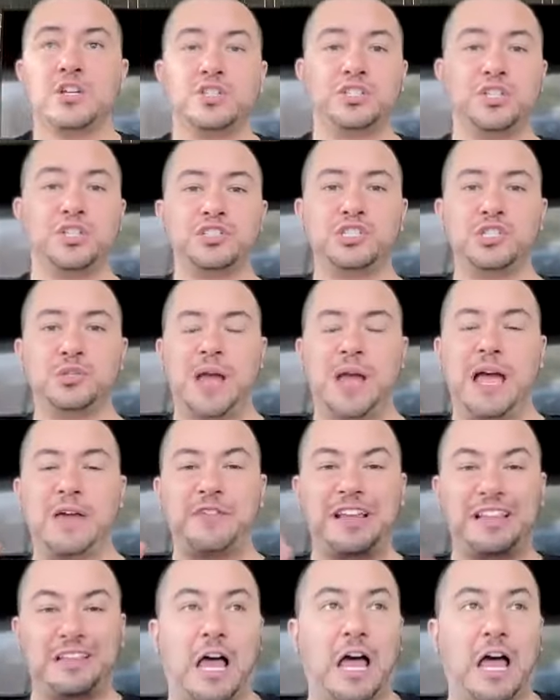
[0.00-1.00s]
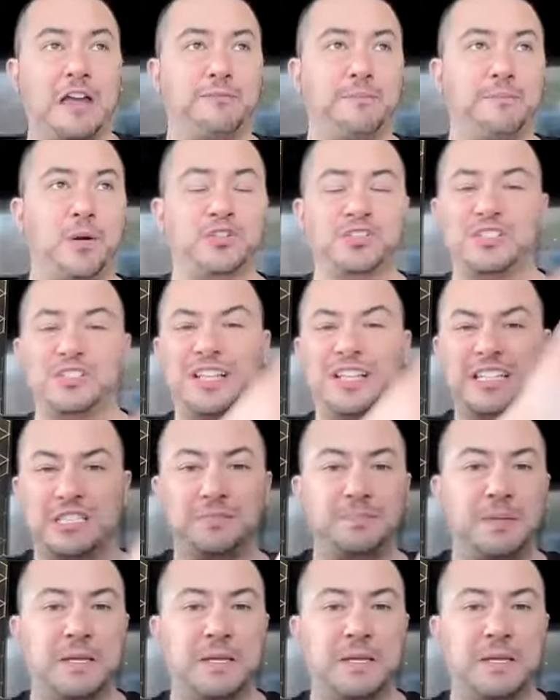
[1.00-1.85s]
Shouldn't you have a live person that's